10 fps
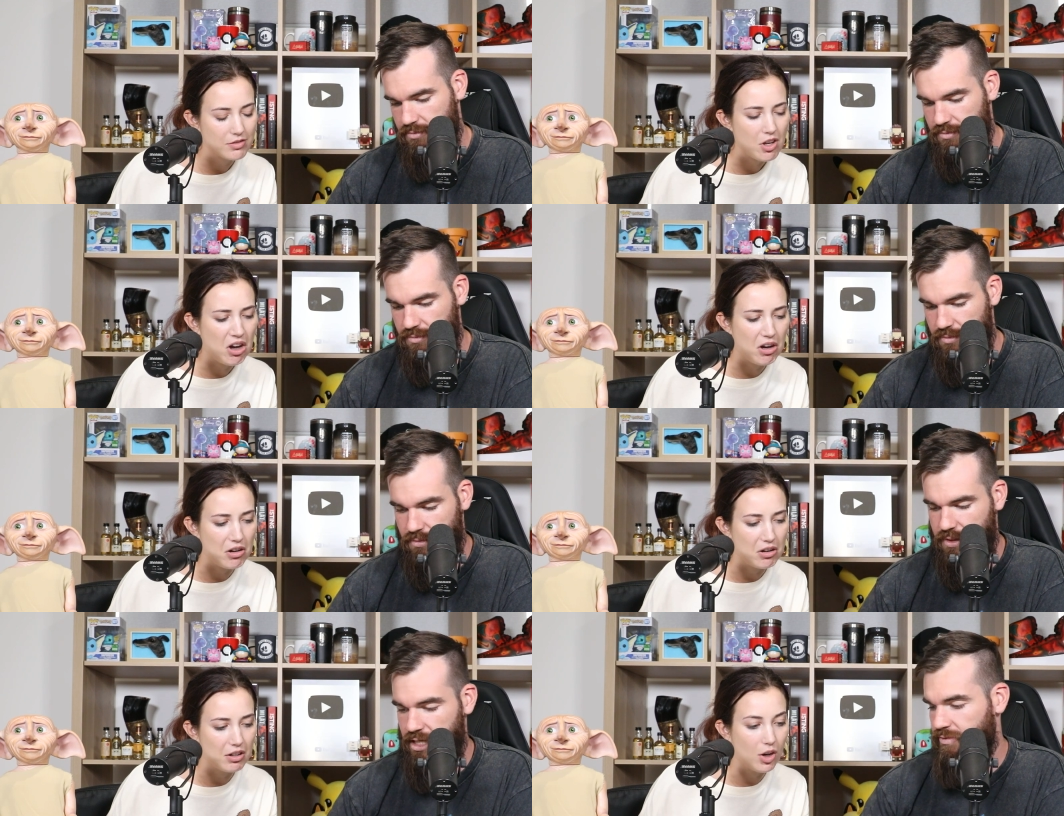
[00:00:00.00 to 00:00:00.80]

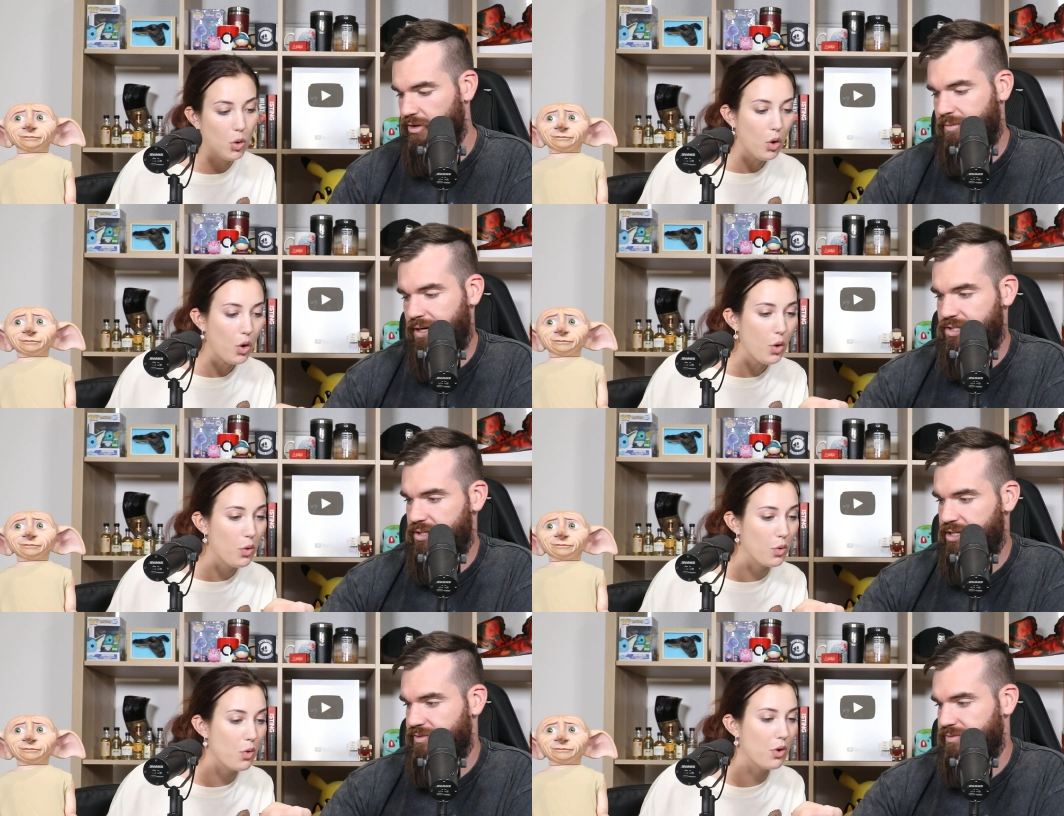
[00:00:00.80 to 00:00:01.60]
Speaker 1: Oh. Thank you very Ooh. much.
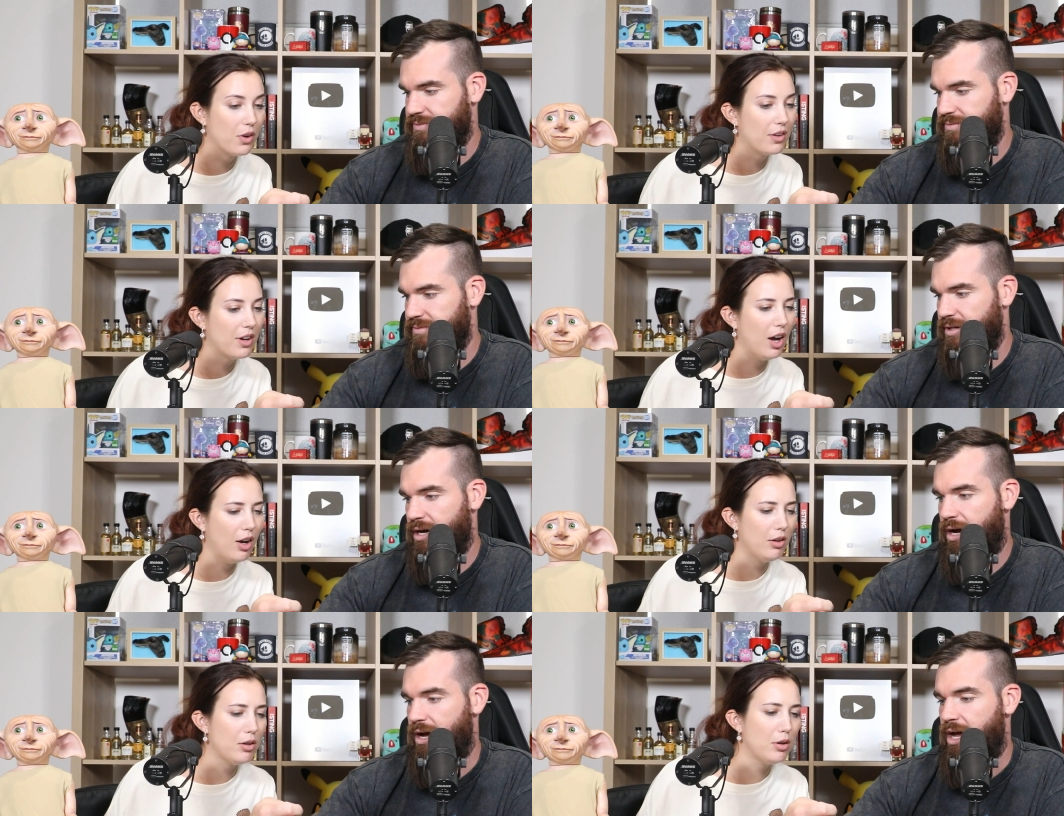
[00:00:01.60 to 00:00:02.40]
And you.
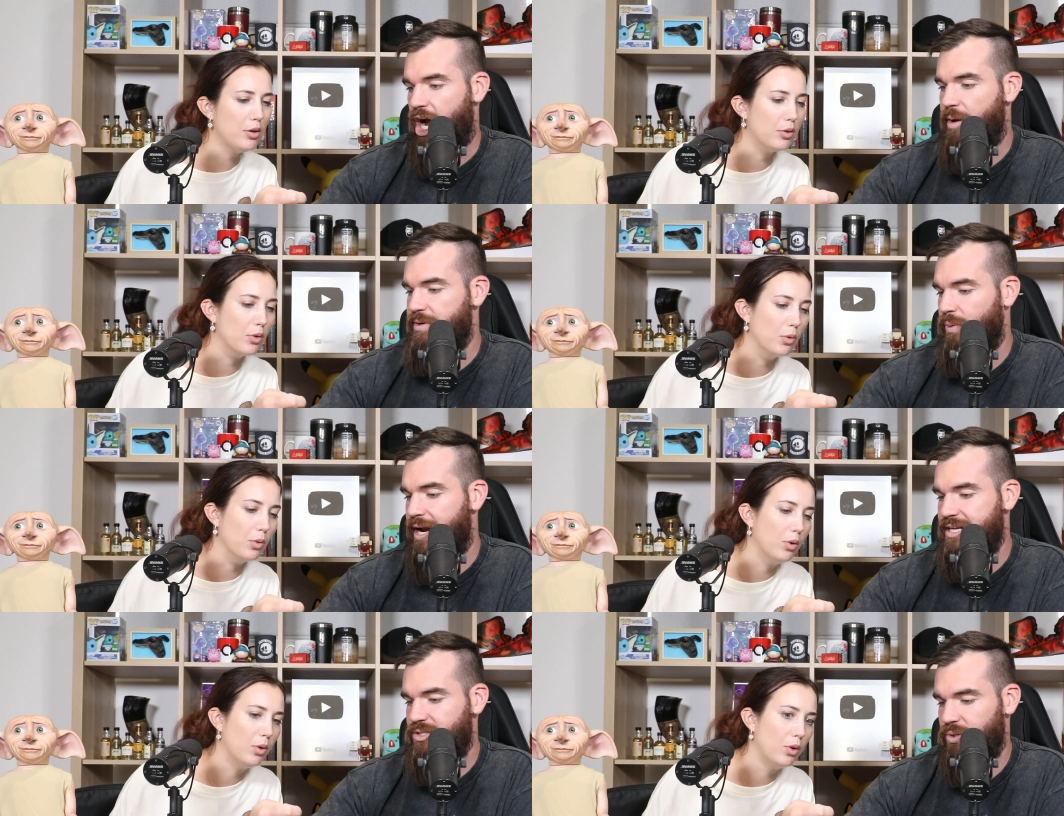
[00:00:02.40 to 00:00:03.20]
Oh, hope your
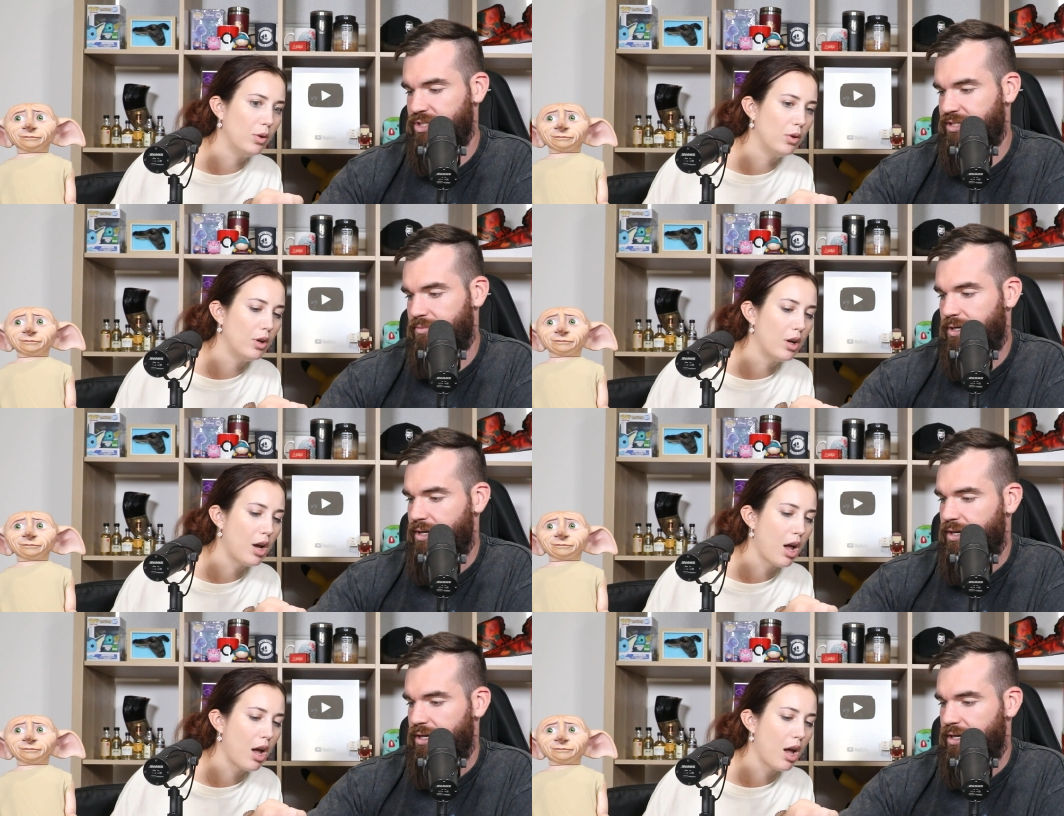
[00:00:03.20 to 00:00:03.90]
wedding's awesome.